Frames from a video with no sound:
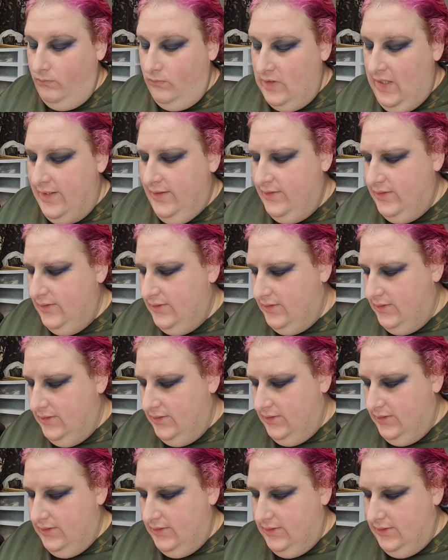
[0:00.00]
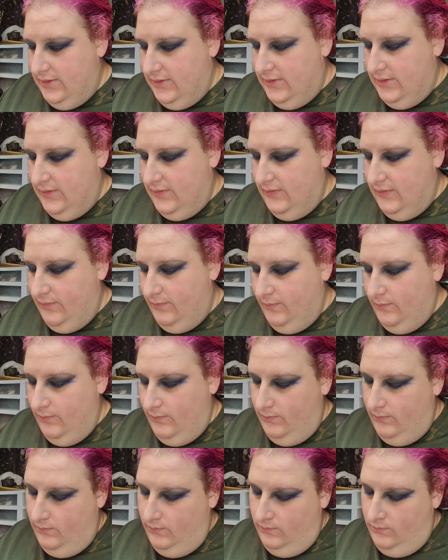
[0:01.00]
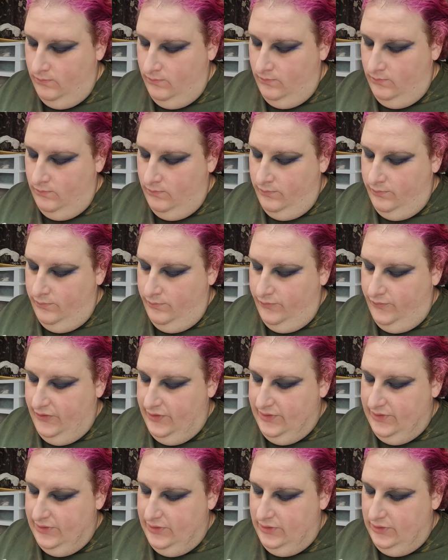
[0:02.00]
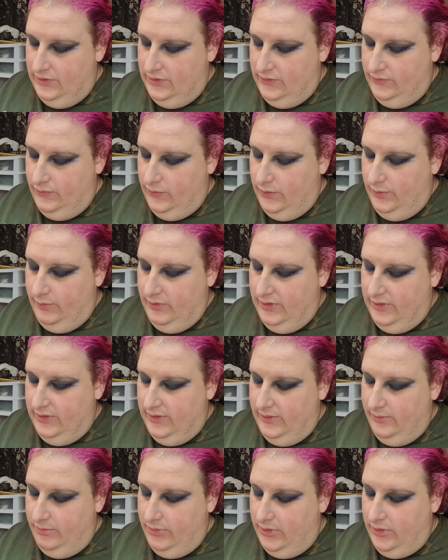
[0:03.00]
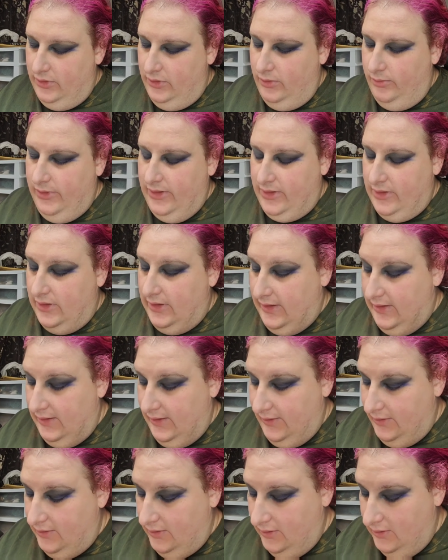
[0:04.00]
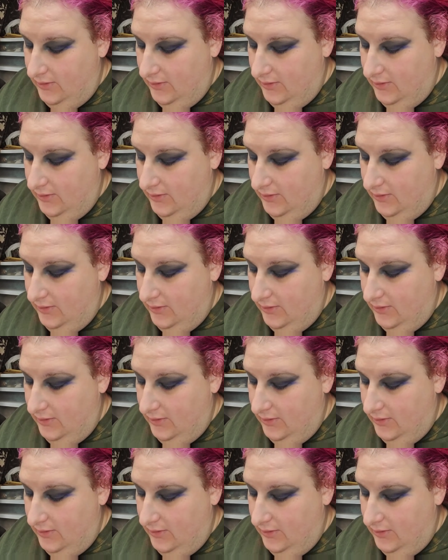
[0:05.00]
and this is just a Physicians Formula Pearl Butter highlighter.